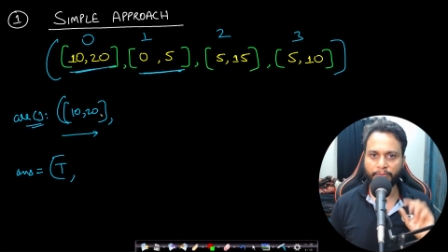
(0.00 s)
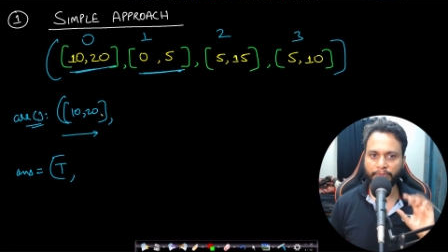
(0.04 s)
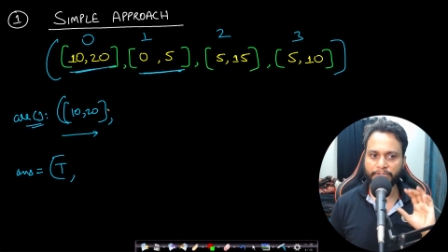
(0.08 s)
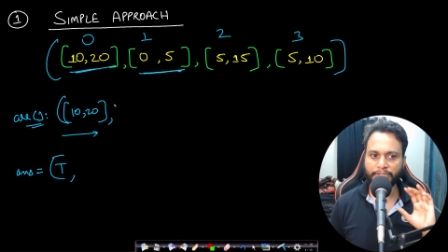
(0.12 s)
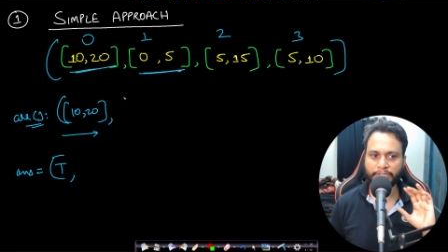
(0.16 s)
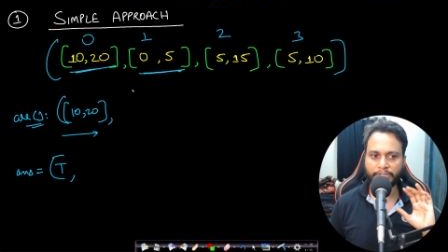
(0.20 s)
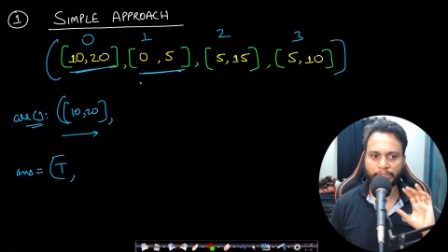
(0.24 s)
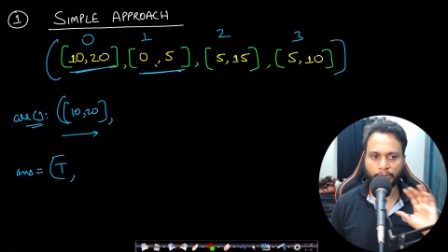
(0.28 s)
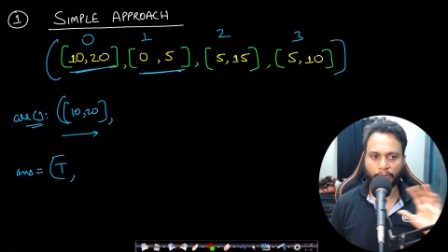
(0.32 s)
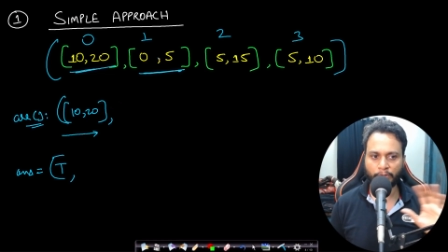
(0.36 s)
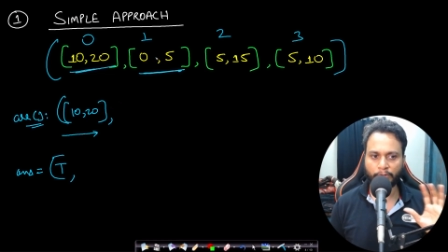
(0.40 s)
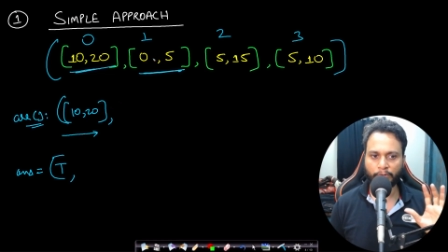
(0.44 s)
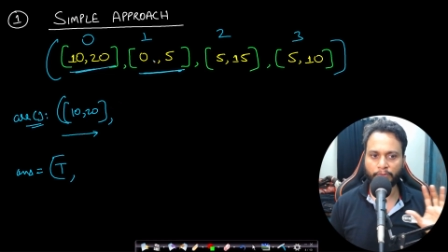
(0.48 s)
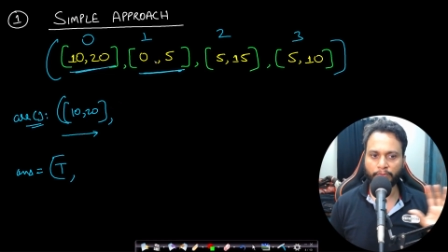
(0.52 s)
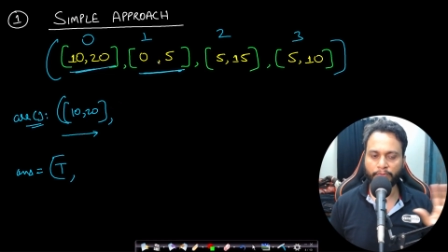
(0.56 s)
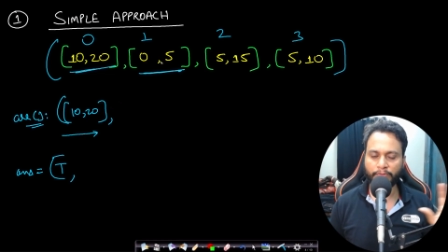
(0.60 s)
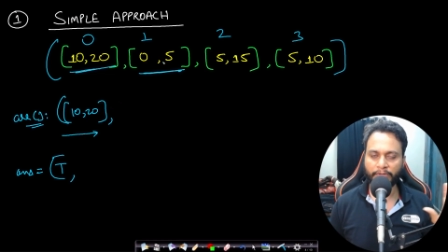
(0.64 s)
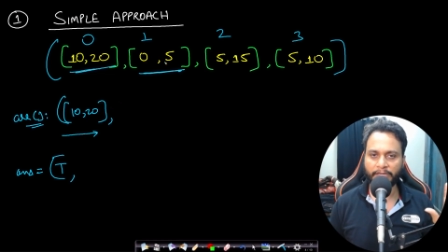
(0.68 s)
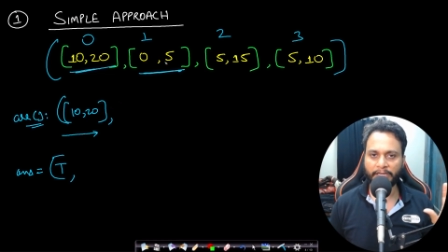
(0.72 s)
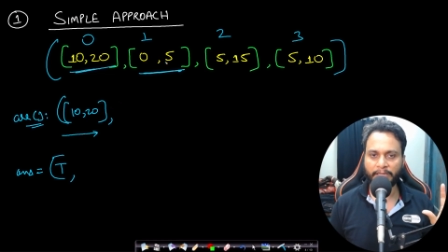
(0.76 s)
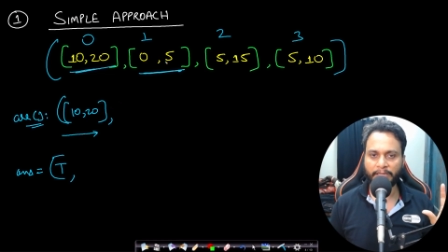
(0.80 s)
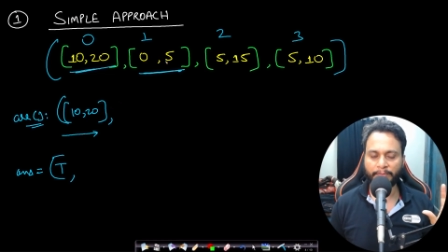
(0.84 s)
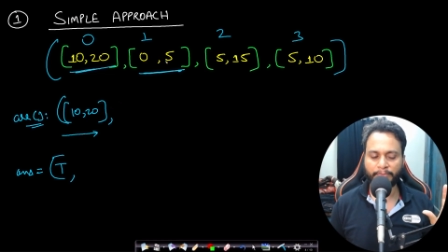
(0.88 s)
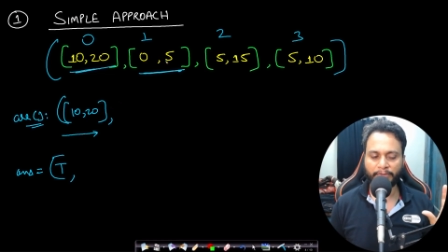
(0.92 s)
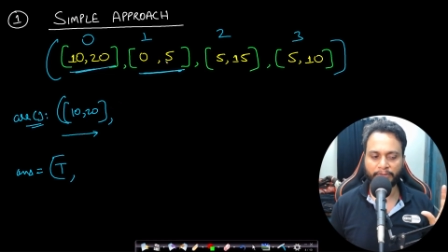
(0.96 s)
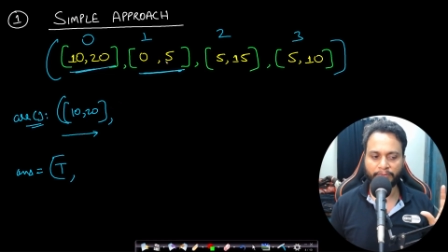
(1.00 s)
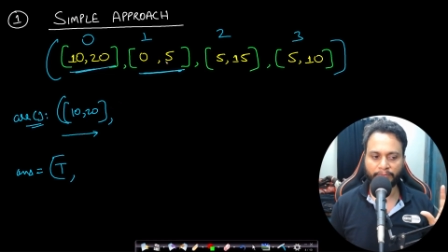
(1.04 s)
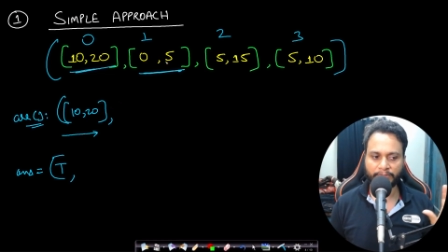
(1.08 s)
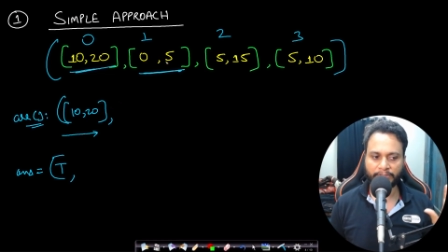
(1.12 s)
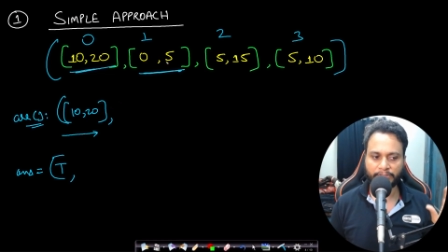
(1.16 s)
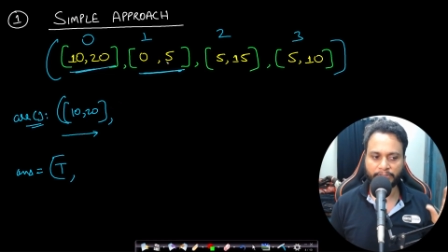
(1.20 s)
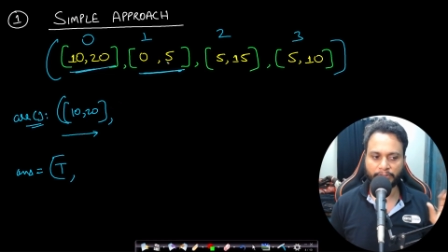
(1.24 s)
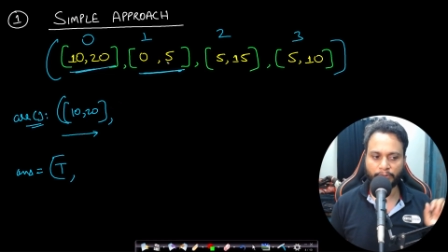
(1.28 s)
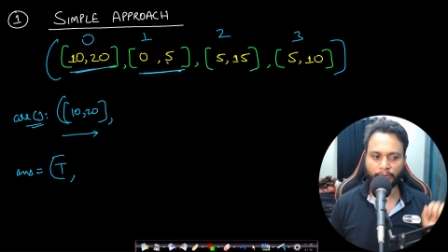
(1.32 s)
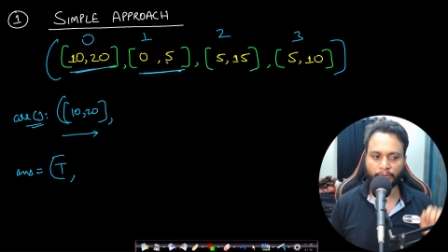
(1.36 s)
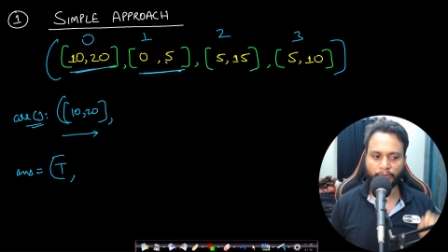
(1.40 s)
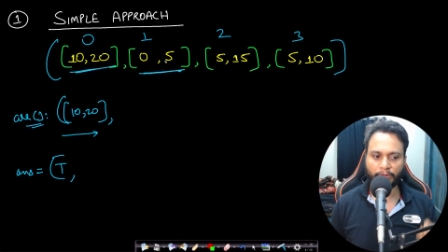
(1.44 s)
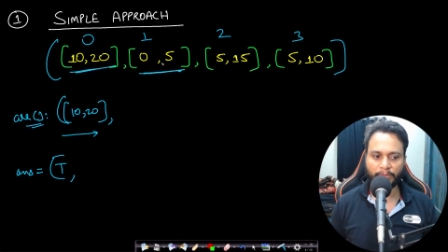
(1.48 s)
which is not overlapping with
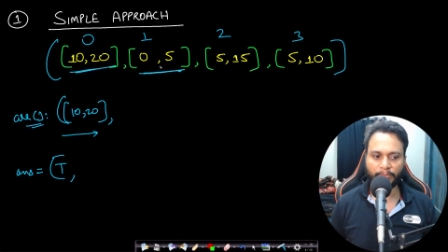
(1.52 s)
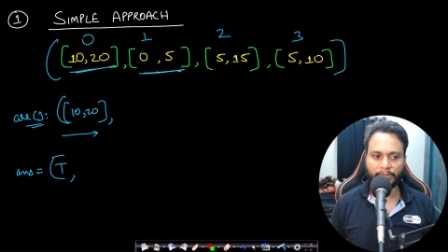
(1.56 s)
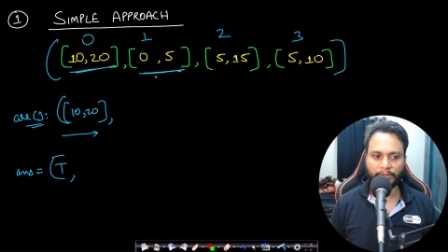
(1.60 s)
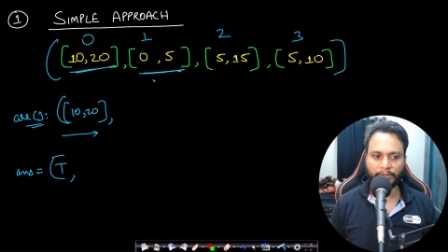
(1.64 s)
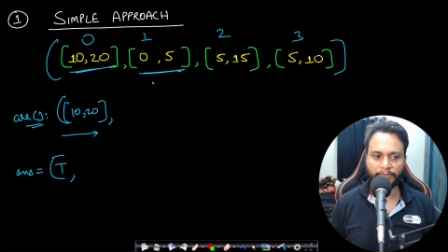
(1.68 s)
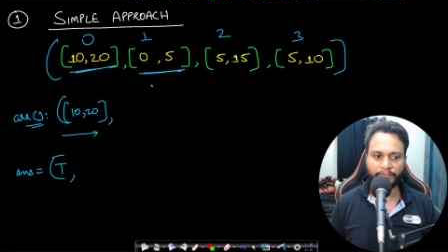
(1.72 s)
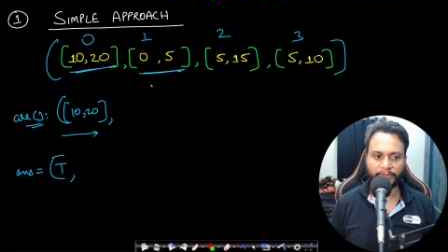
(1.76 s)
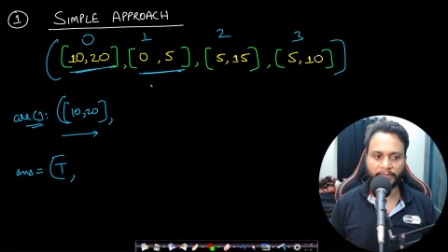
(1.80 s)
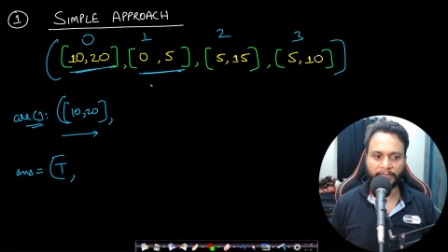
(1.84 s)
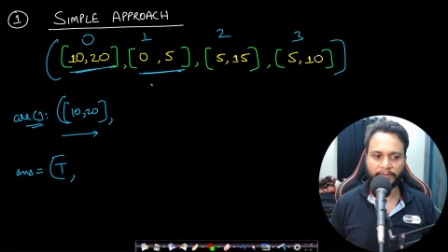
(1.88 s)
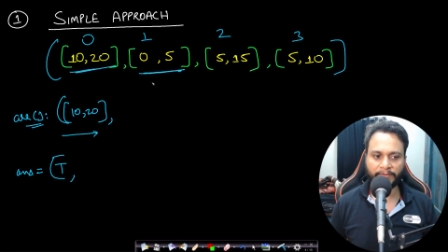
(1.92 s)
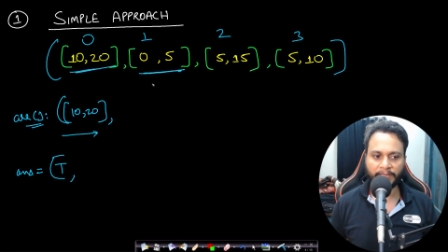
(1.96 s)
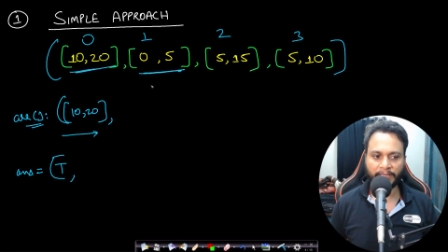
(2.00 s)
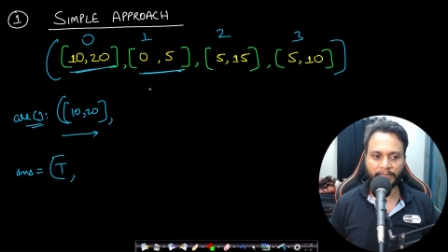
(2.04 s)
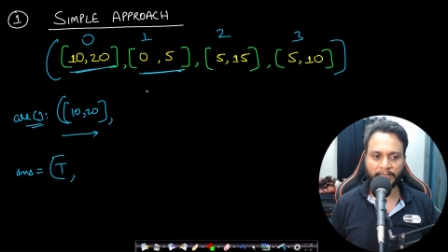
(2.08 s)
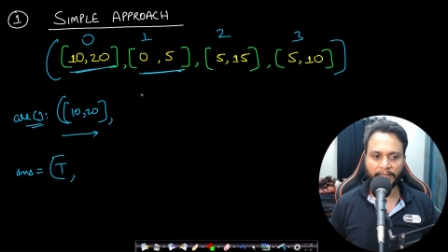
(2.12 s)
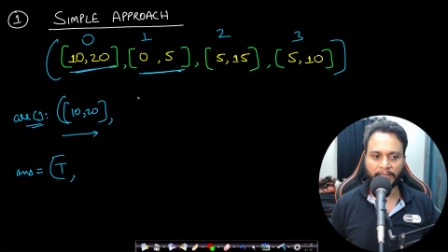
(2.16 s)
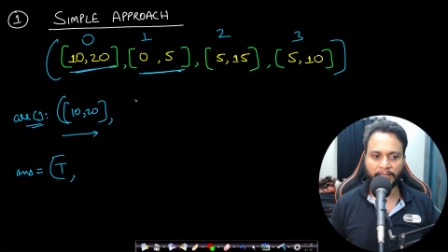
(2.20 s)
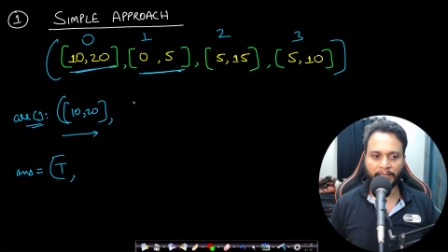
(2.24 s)
0 comma 5